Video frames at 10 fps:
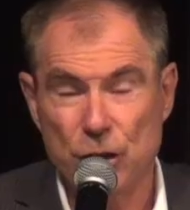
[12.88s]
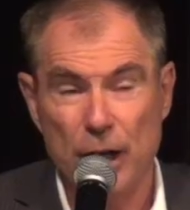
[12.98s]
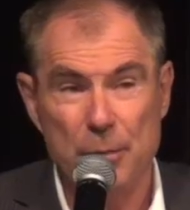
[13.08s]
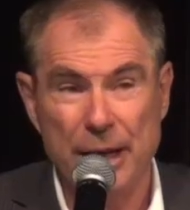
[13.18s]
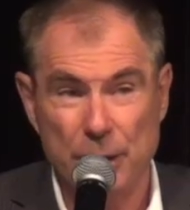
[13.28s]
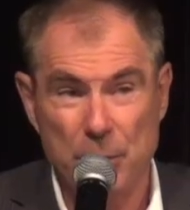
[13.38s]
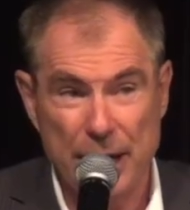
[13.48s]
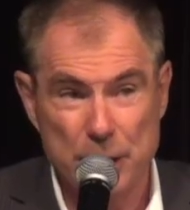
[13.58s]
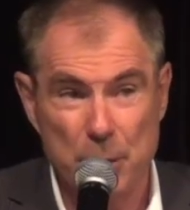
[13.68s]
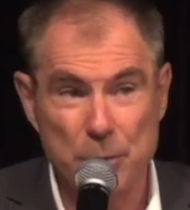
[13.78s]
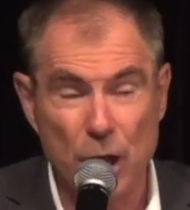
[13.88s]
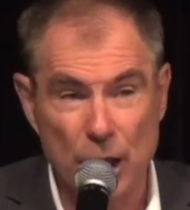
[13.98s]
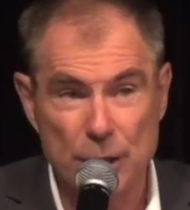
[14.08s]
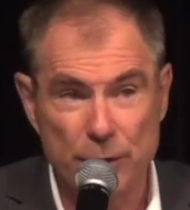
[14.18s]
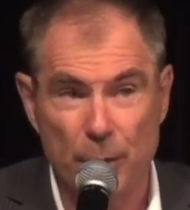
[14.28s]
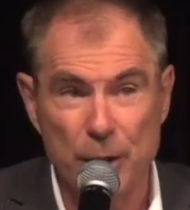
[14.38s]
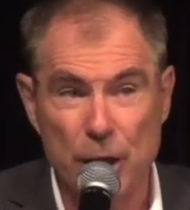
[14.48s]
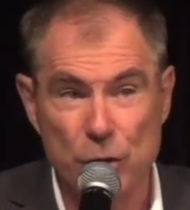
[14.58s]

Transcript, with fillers: trying to make the maximum dollars from it,